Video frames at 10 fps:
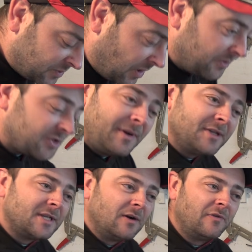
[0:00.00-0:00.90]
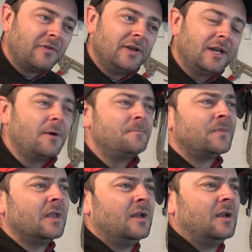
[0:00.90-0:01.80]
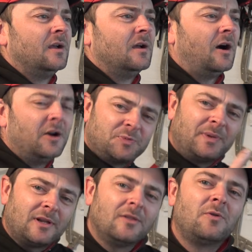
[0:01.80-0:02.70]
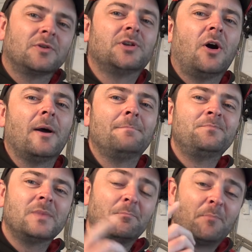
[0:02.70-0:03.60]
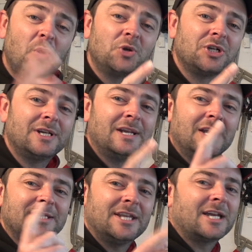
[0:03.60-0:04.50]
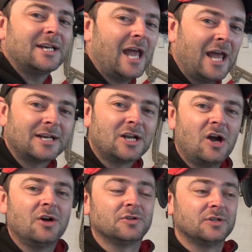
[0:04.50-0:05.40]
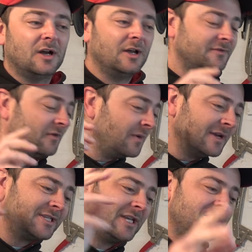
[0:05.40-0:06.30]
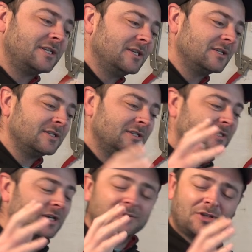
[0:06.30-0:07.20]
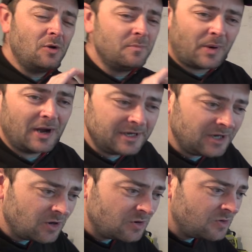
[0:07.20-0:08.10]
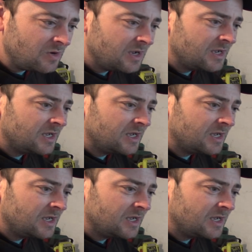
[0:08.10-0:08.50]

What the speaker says: well to myself, you know, I spent a long time pushing second-hand cars. I've always said to you, don't buy new,